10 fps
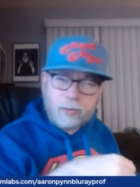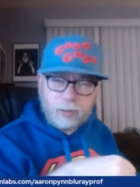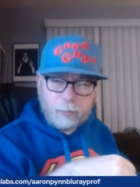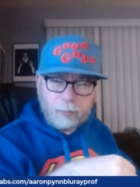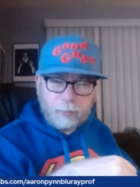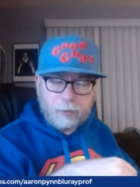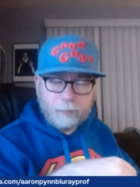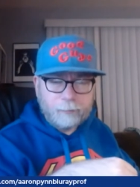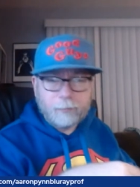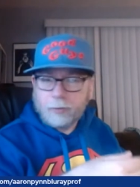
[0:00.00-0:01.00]
this year, by the way.
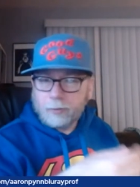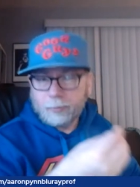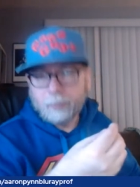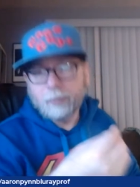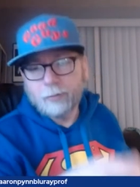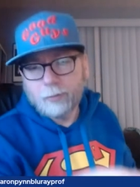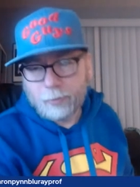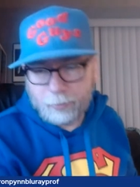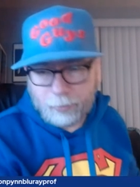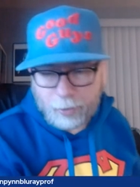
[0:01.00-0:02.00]

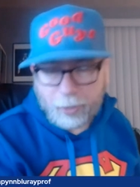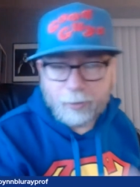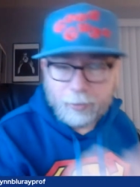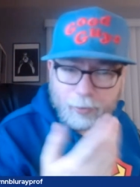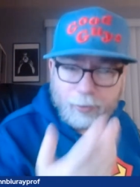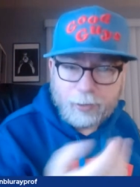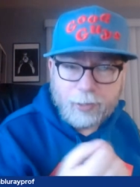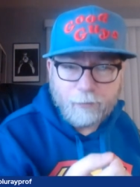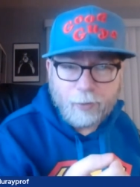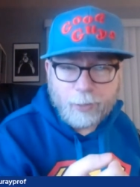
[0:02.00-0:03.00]
And
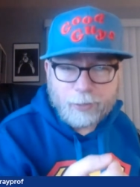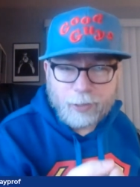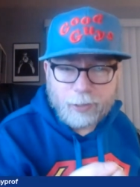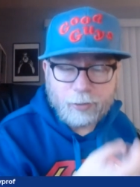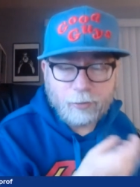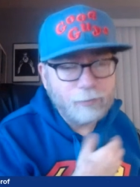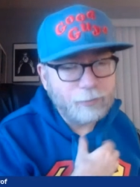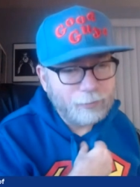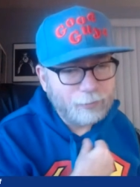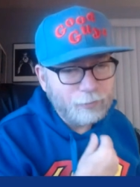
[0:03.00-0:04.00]
if I may say so,
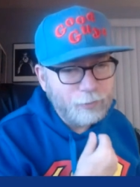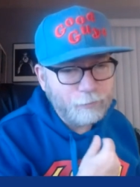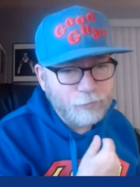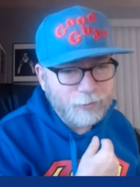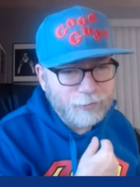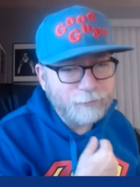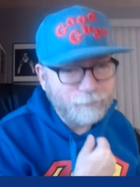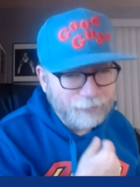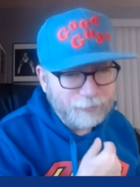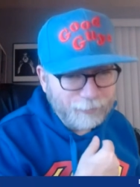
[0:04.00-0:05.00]
look pretty good
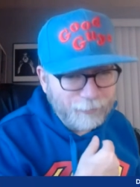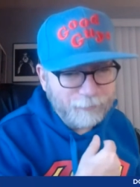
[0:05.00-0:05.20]
for